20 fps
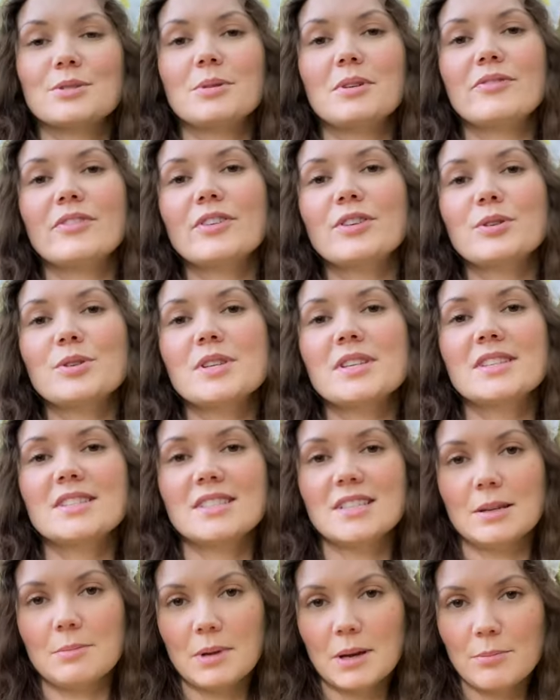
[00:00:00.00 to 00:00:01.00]
even though the
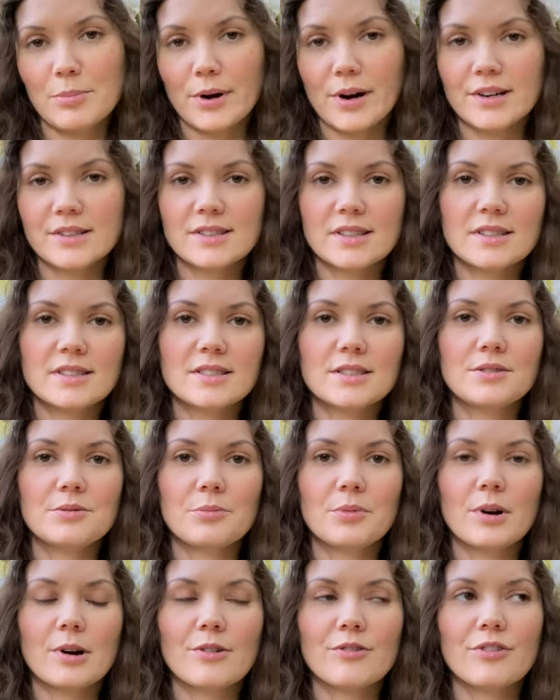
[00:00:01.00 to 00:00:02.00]
steaming process didn't
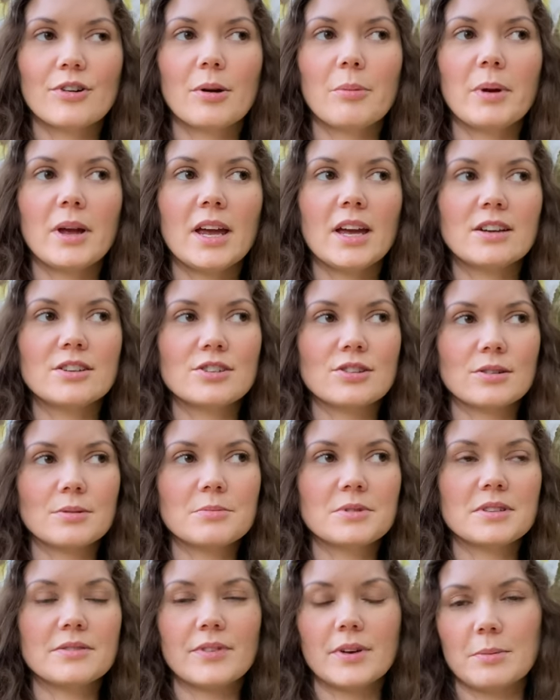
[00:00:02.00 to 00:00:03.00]
work for me in
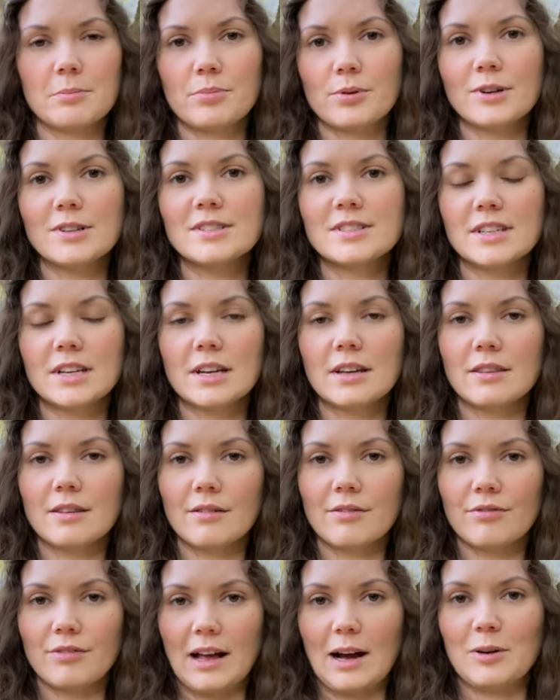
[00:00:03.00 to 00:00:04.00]
terms of imprinting the
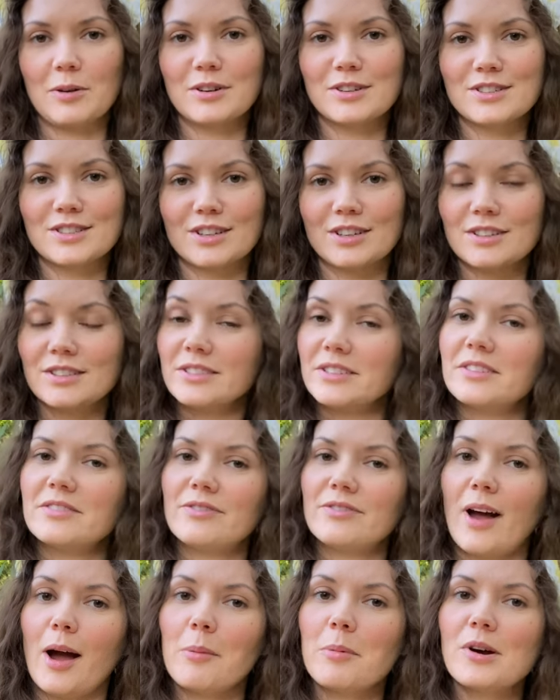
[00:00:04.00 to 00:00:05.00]
flowers onto the
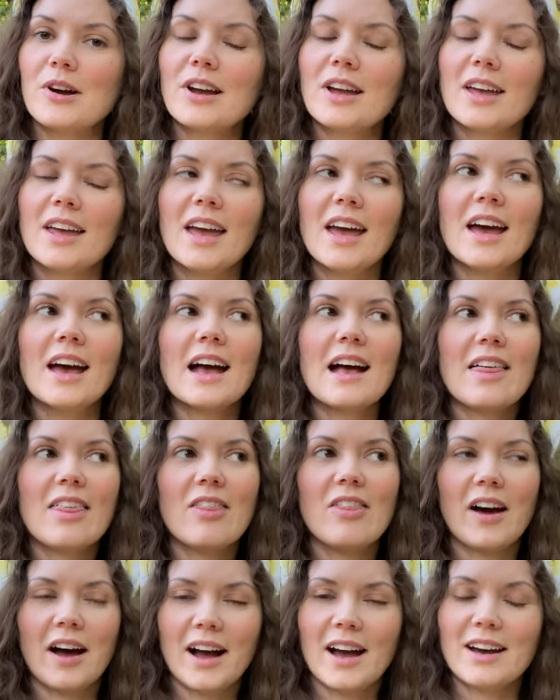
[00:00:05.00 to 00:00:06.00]
fabric,
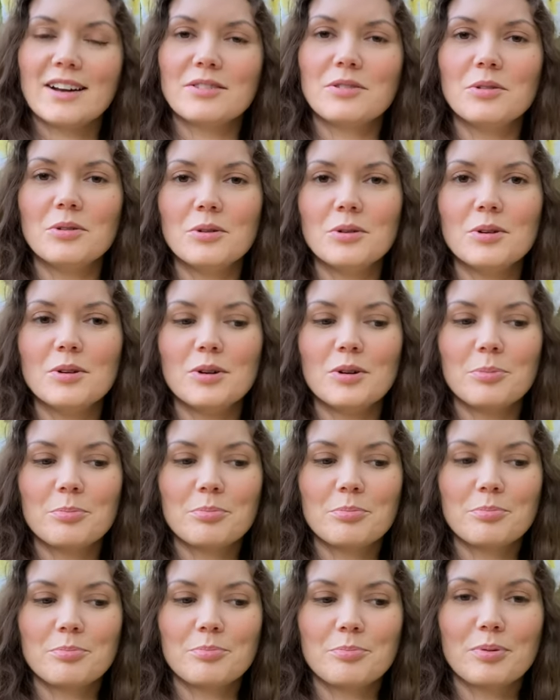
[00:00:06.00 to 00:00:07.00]
that whole
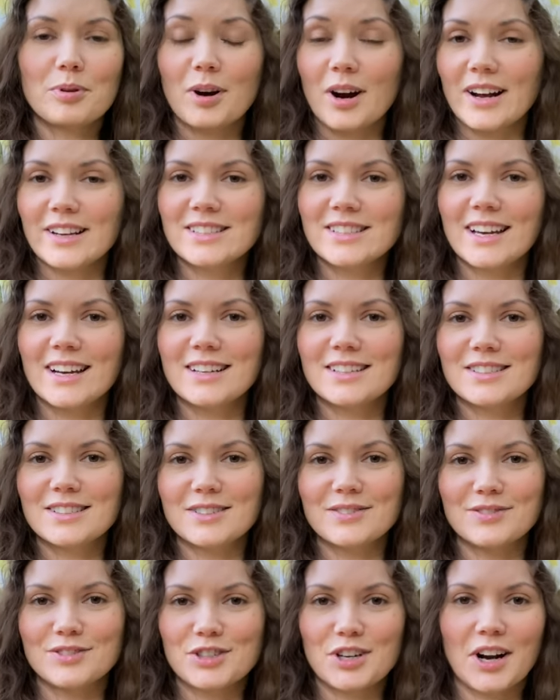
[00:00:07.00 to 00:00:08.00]
process
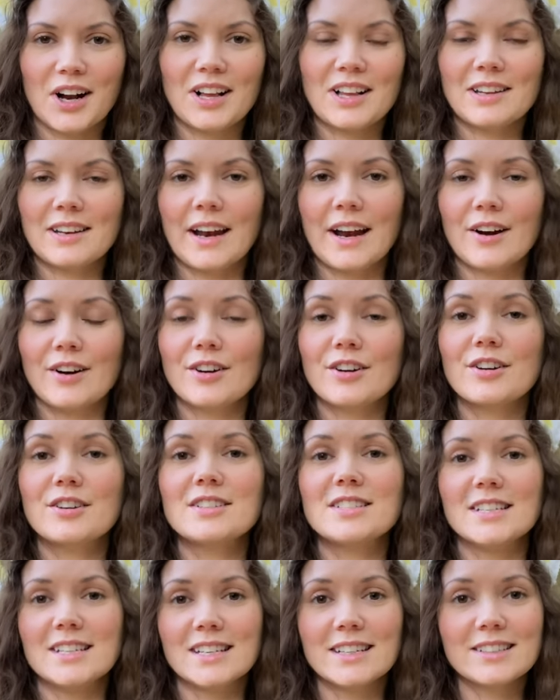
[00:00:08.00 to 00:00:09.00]
of trial and error
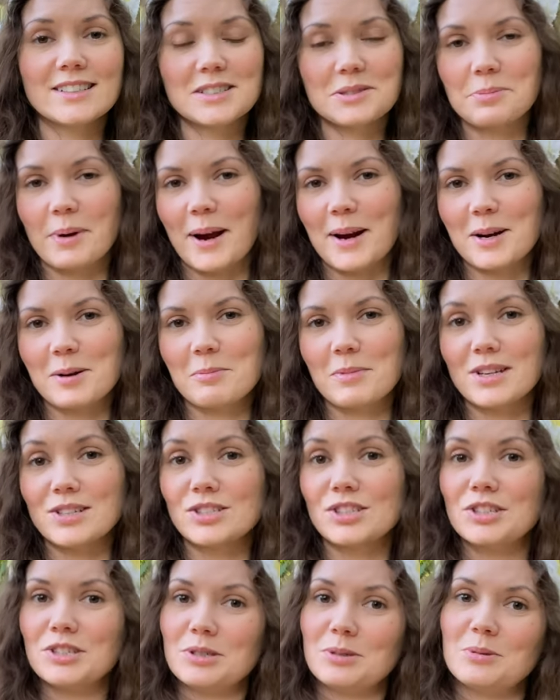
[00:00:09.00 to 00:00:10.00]
did inspire me
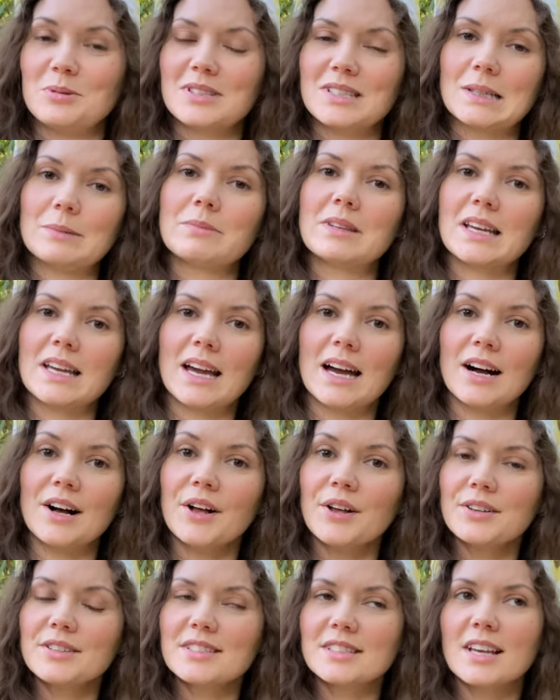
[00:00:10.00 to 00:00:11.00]
to do something
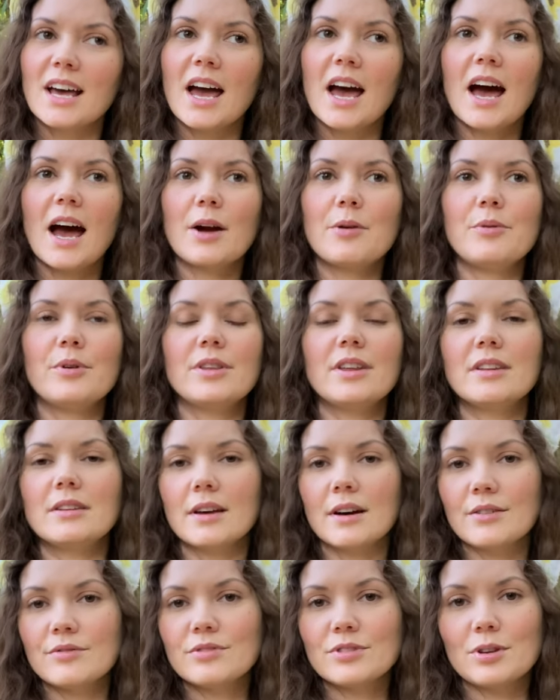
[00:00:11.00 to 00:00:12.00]
else. I really
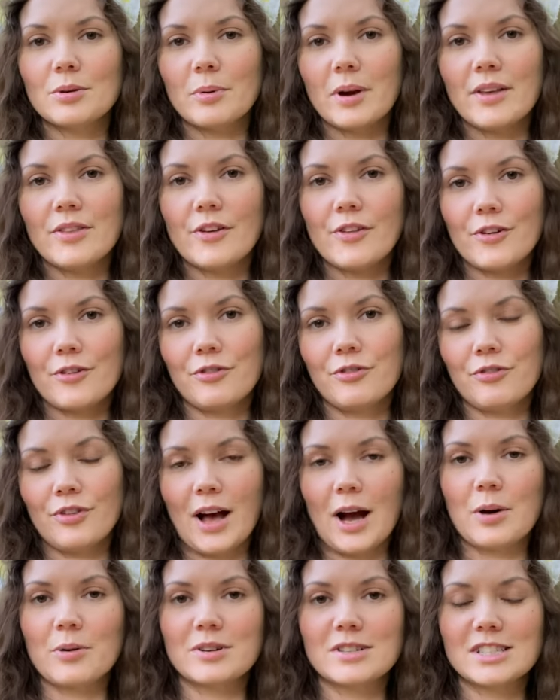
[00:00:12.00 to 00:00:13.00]
loved the way that the
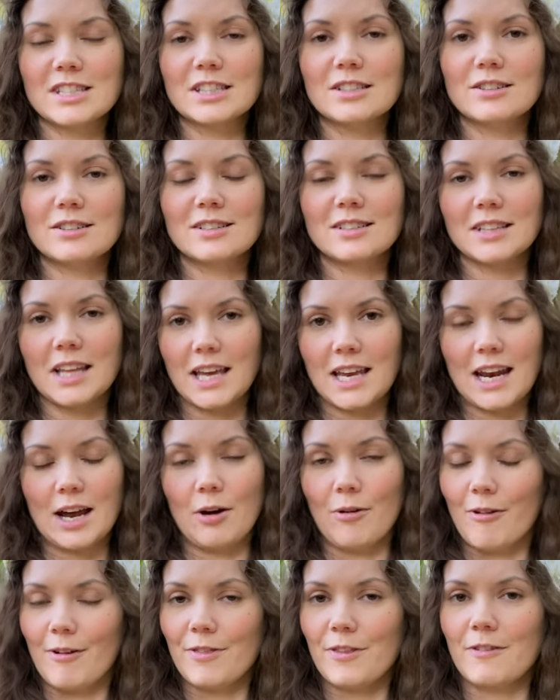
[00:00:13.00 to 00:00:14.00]
flowers looked laid
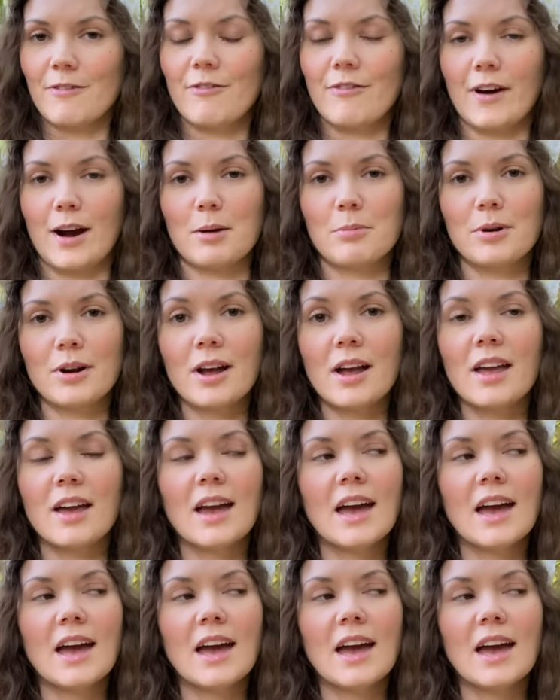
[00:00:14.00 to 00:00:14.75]
out on the fabric.